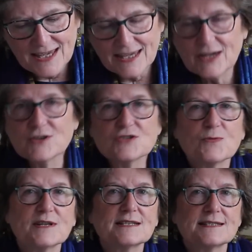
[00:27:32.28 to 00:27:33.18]
Here's
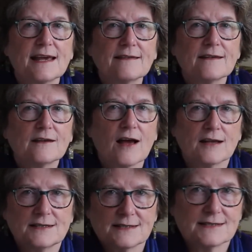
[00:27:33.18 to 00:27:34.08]
what Seth
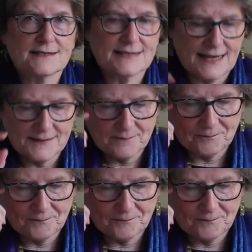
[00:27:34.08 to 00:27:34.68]
Godin said.